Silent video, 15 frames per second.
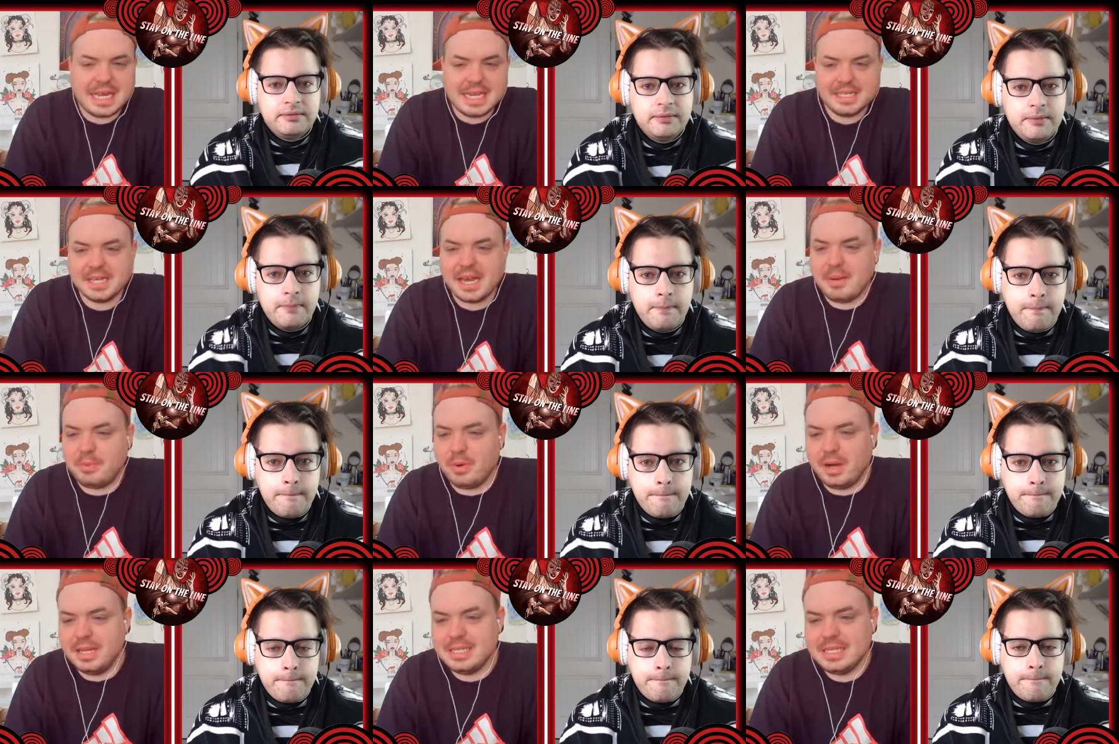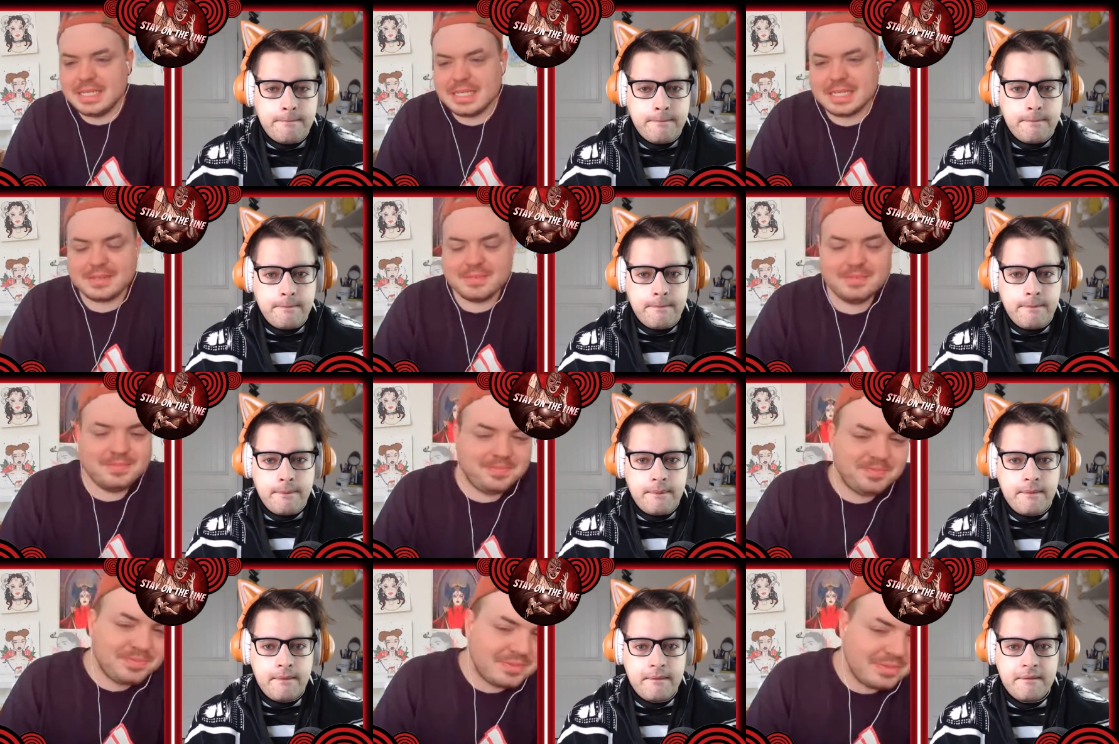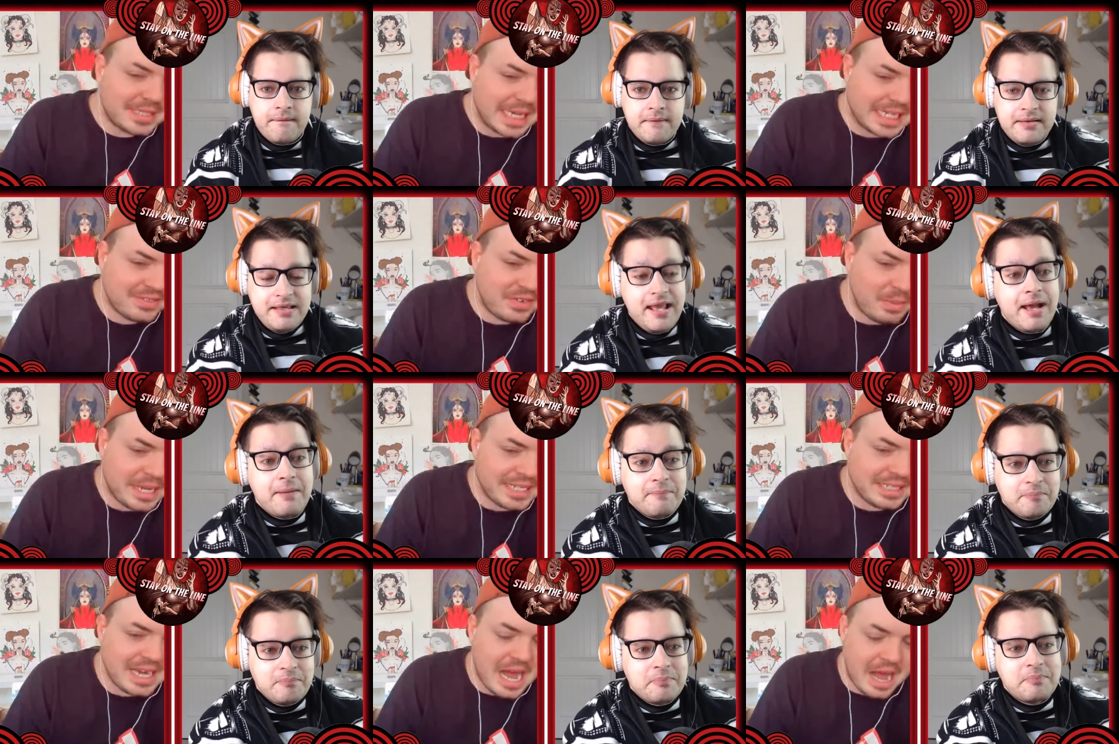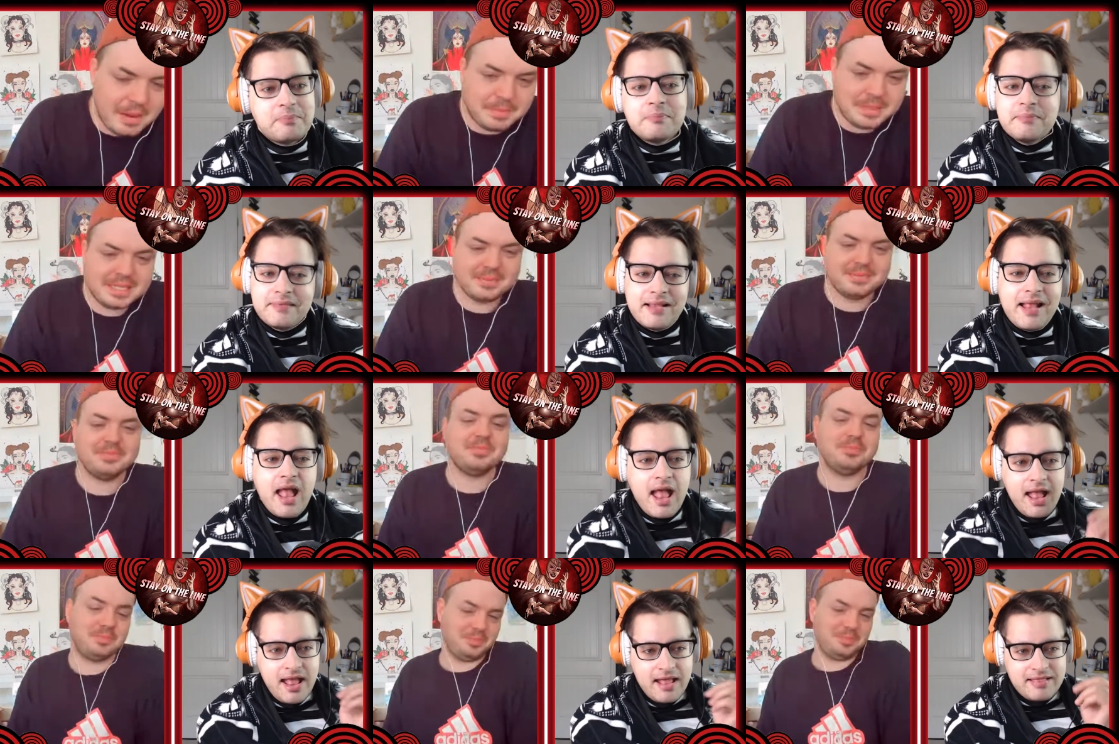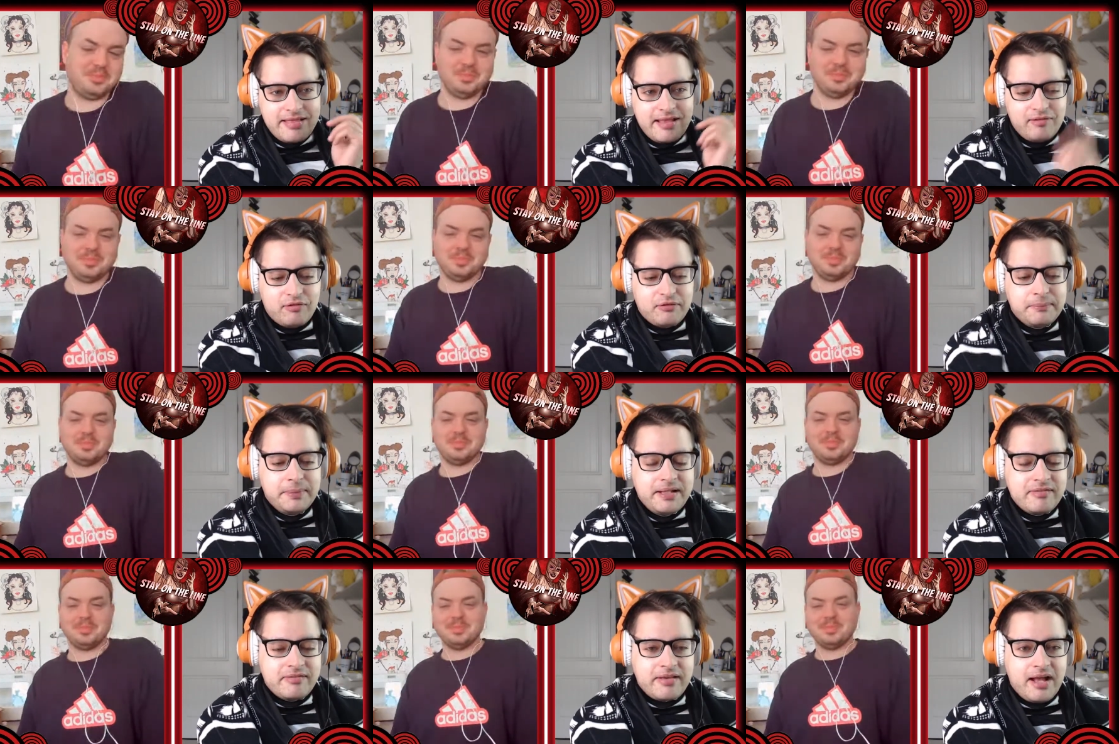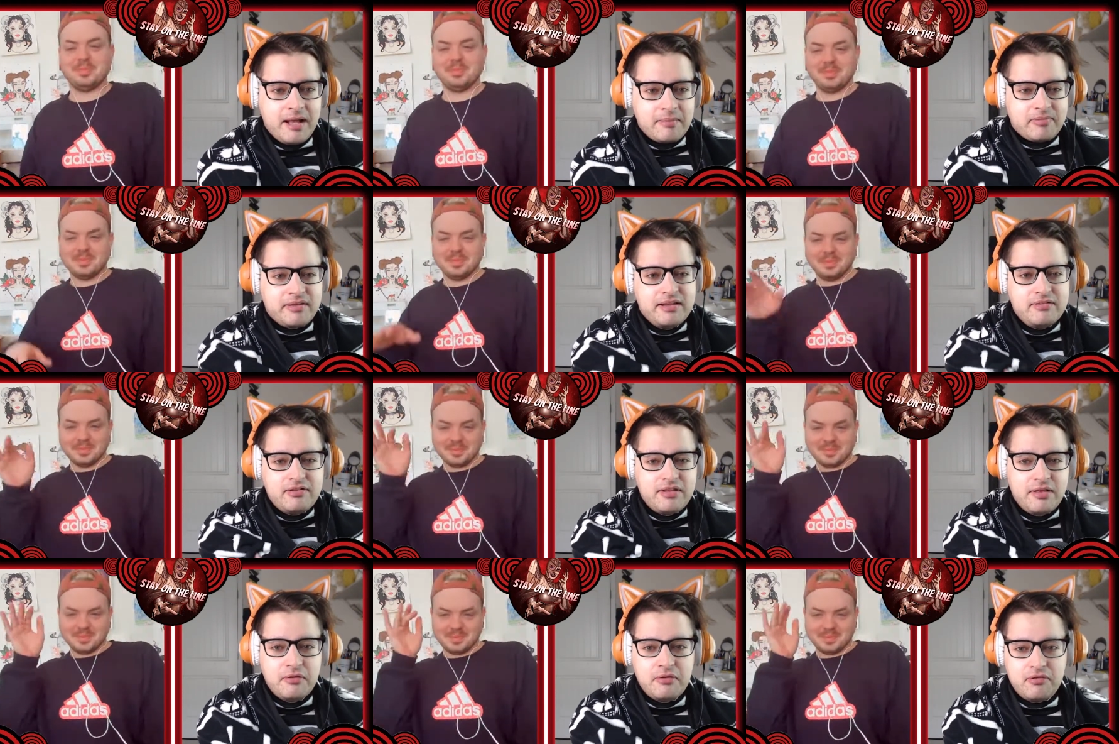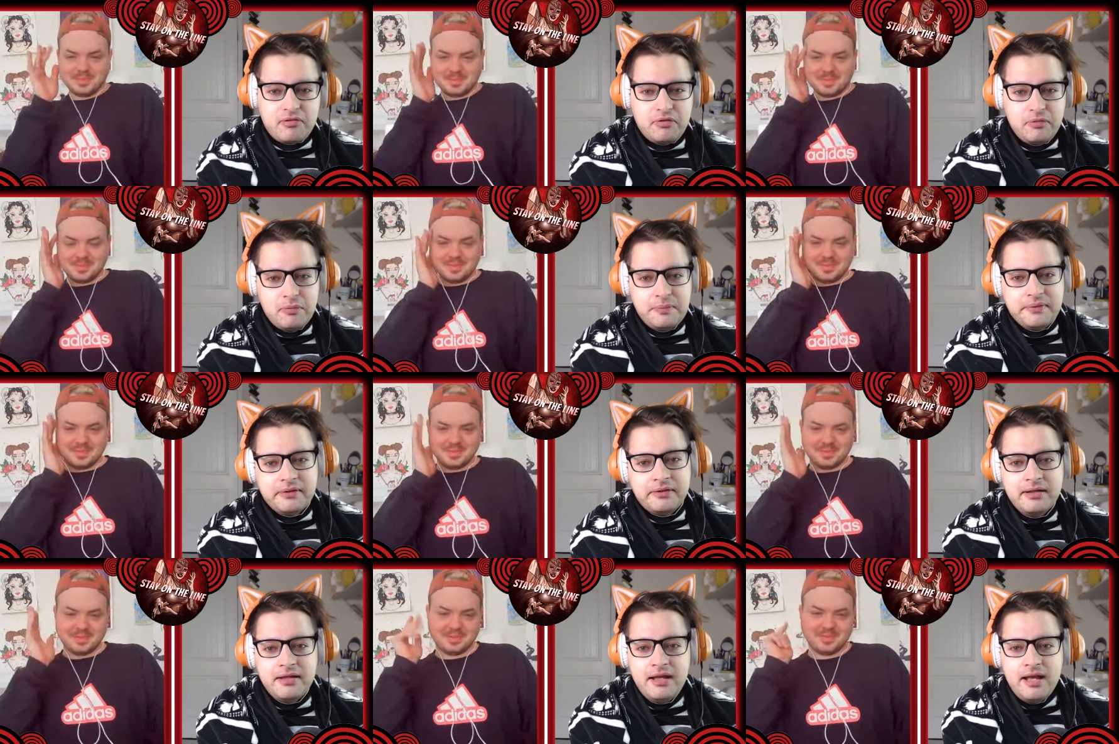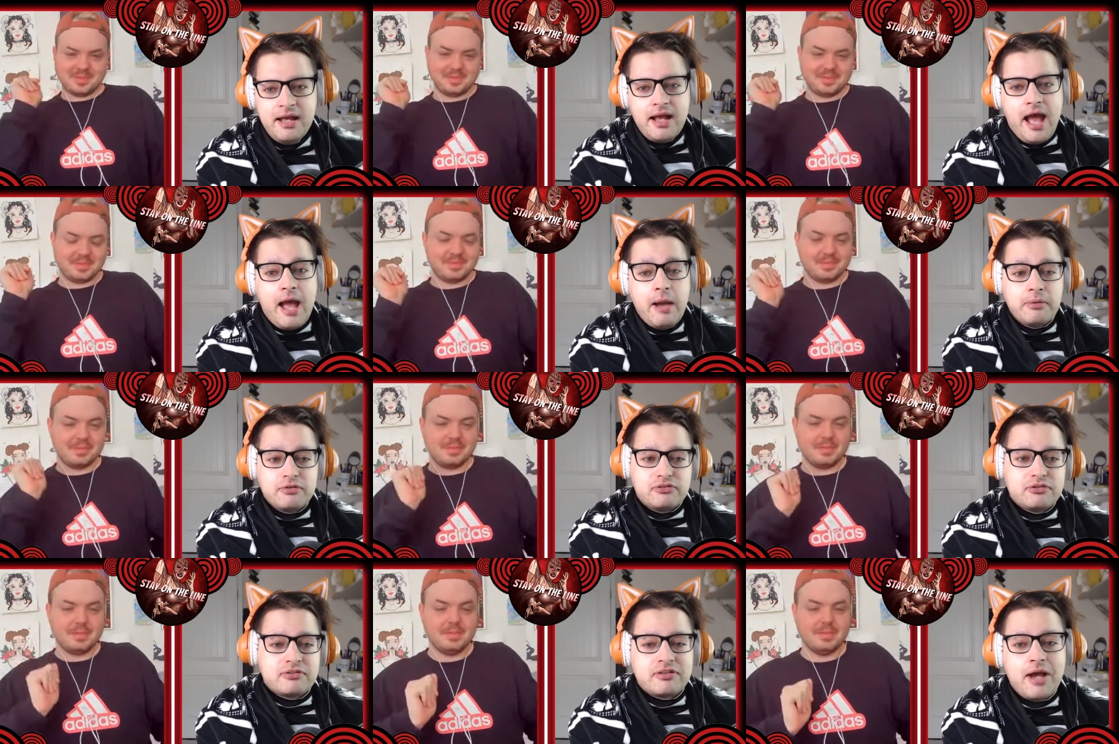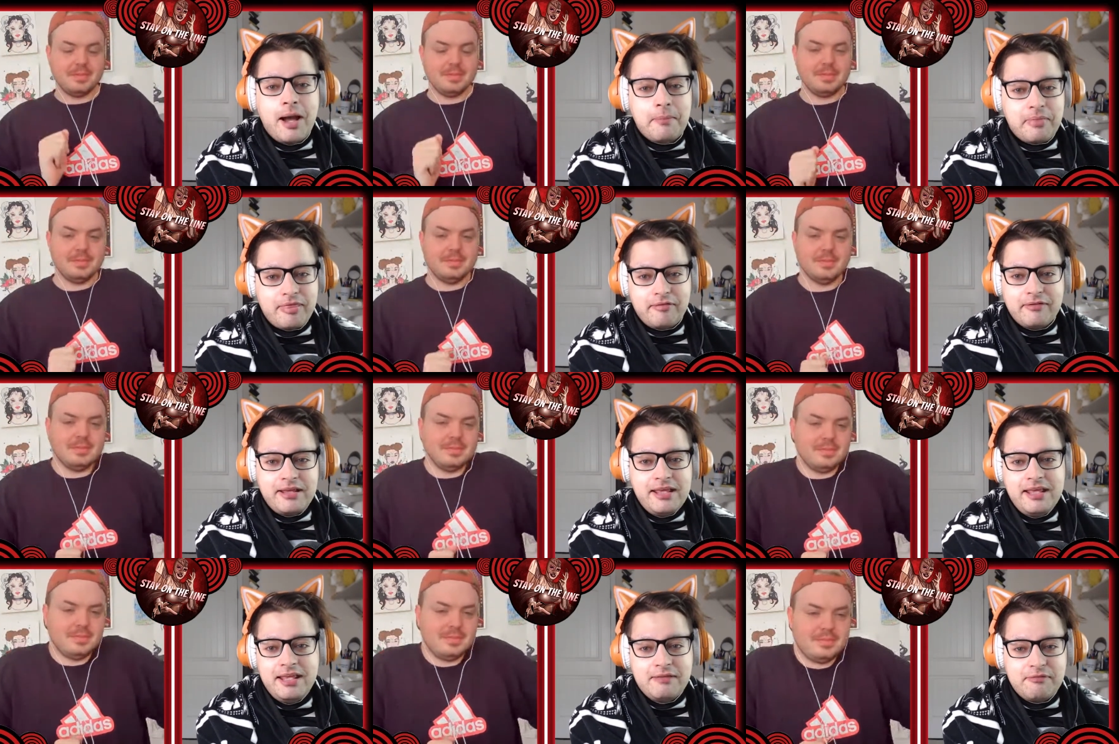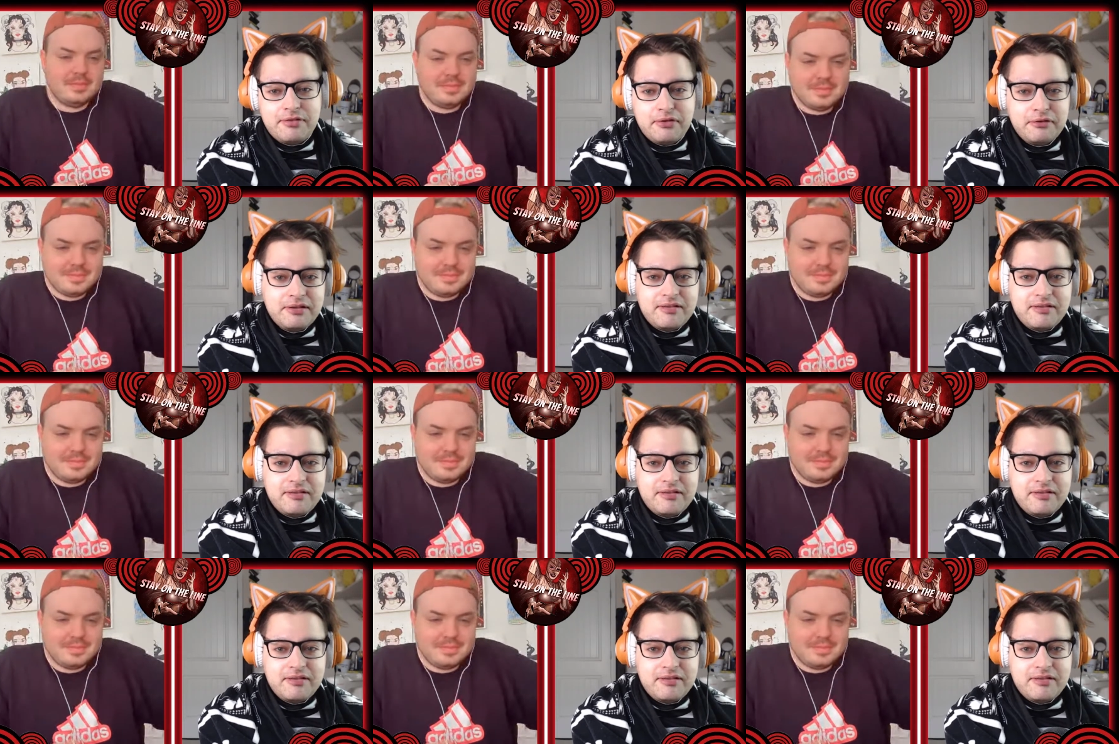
Speaker 1: top ones,
Speaker 2: thanks for being tops. Thanks for being tops. And to those who were, I was your top 3, even though you